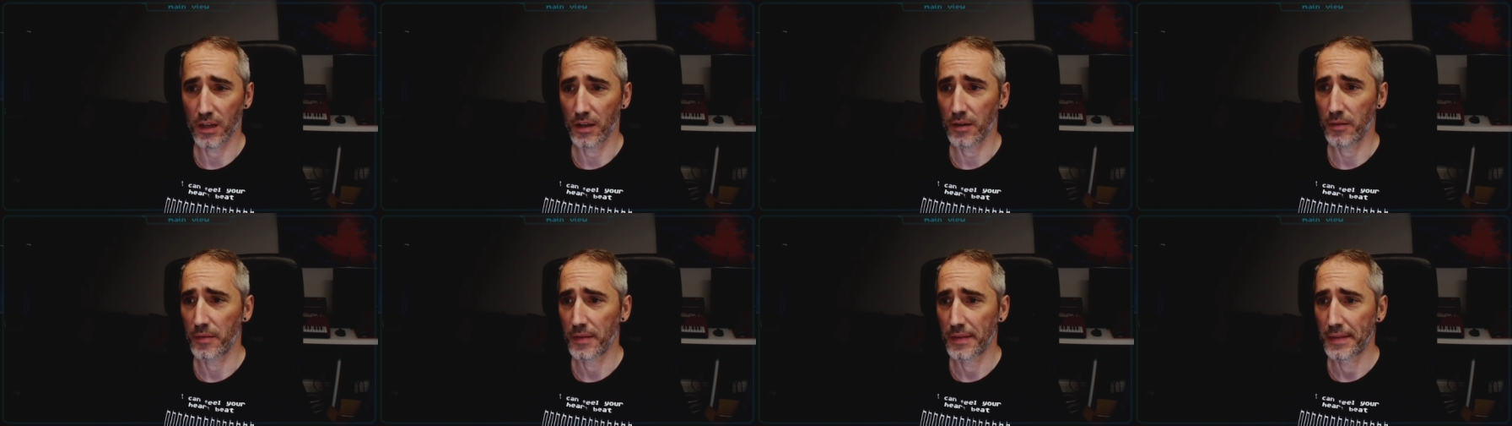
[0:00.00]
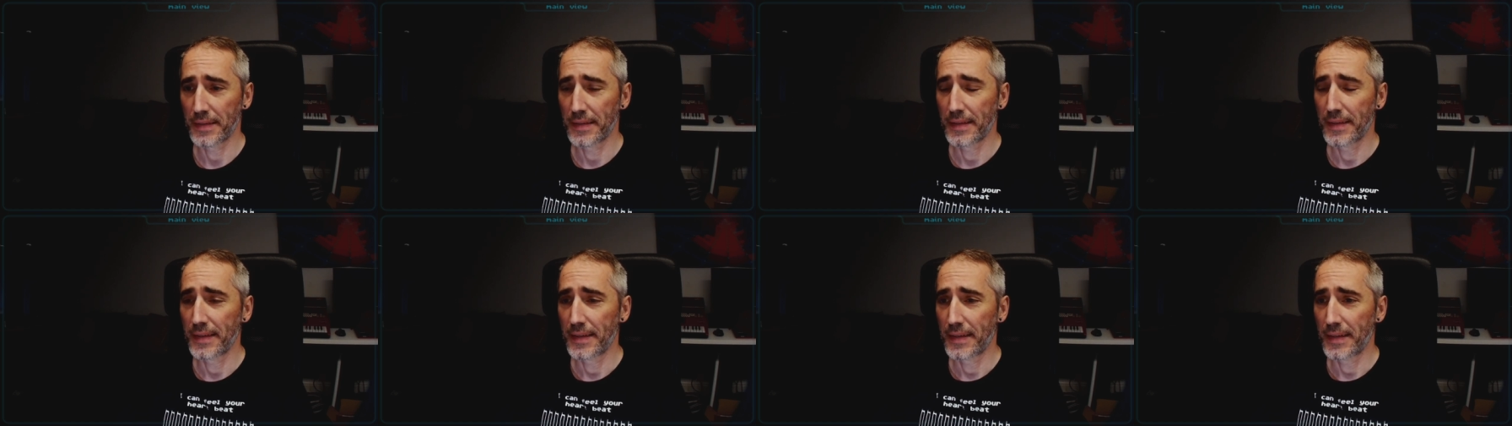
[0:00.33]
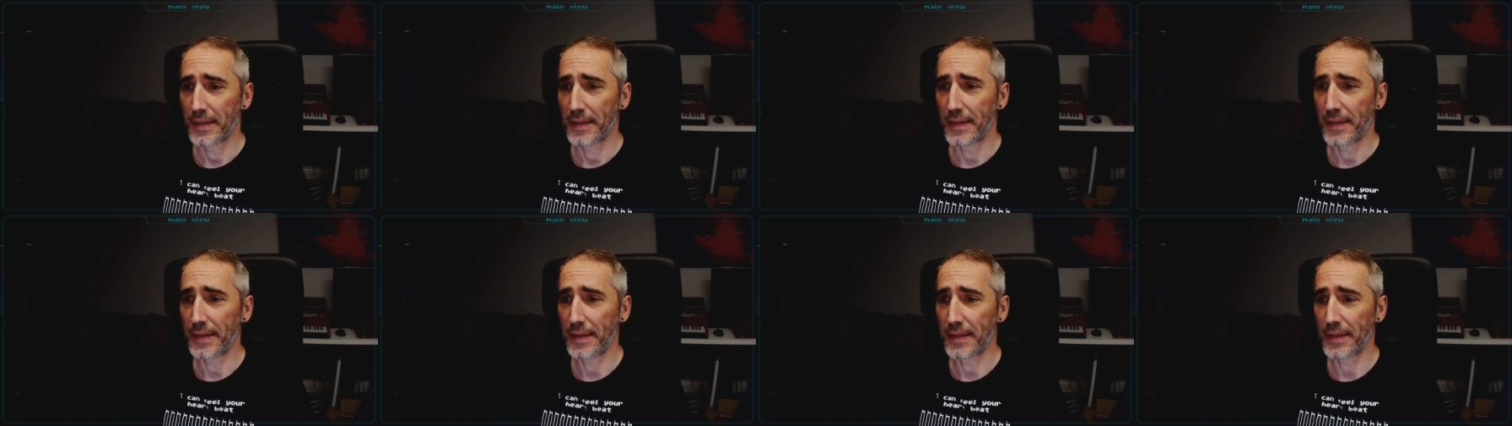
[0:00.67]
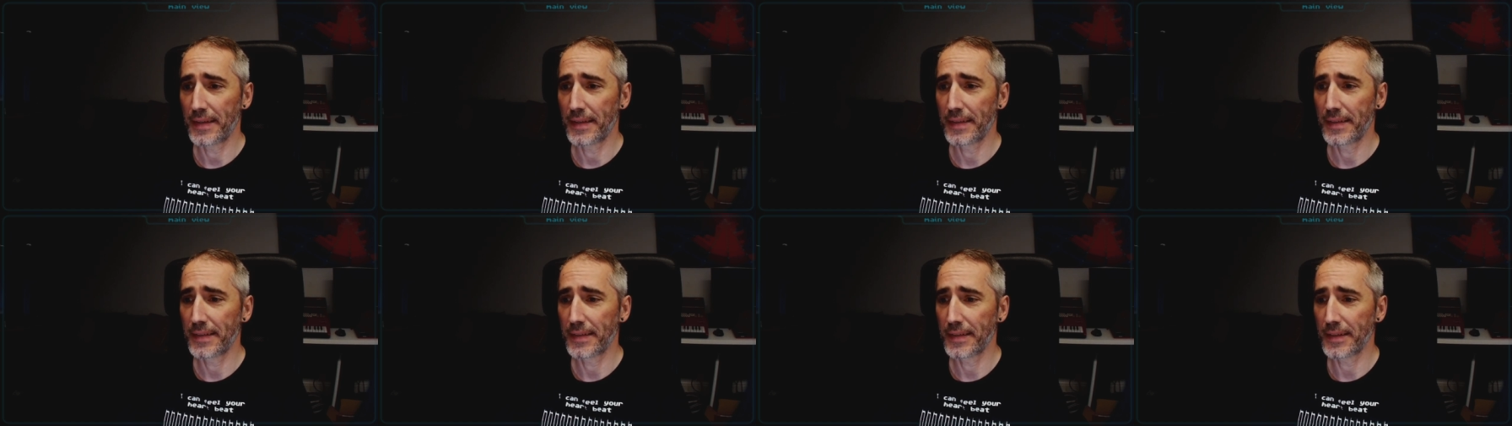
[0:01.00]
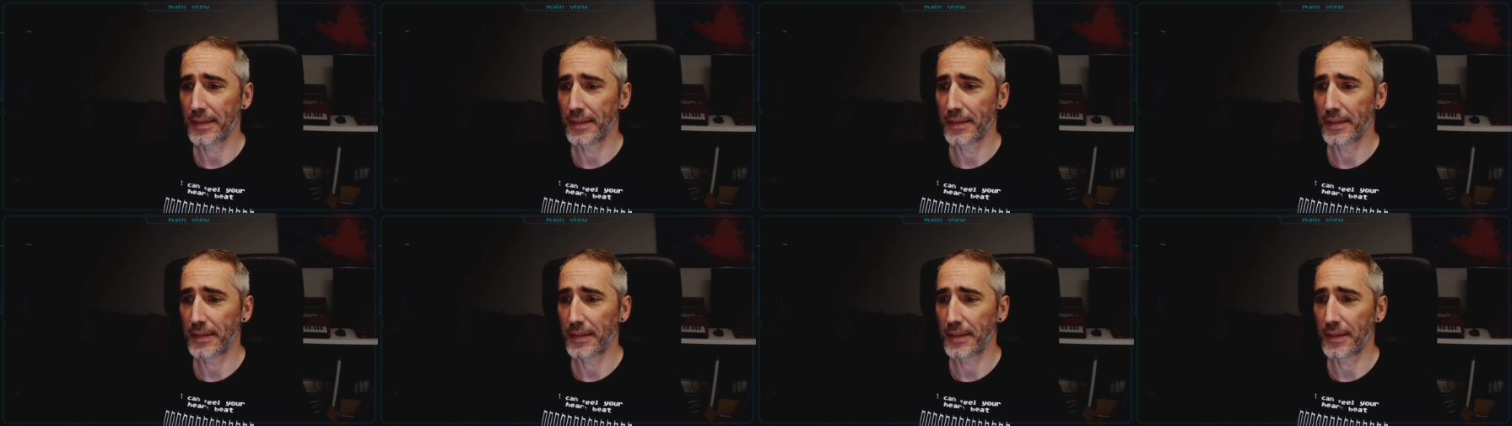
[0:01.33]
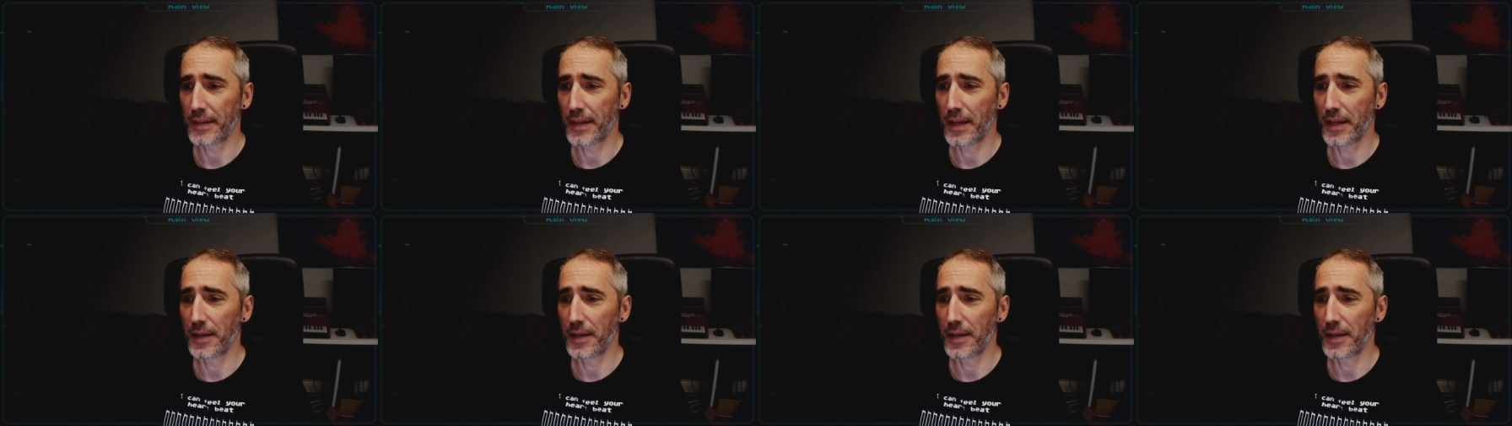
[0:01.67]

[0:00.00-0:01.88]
yeah. And uh,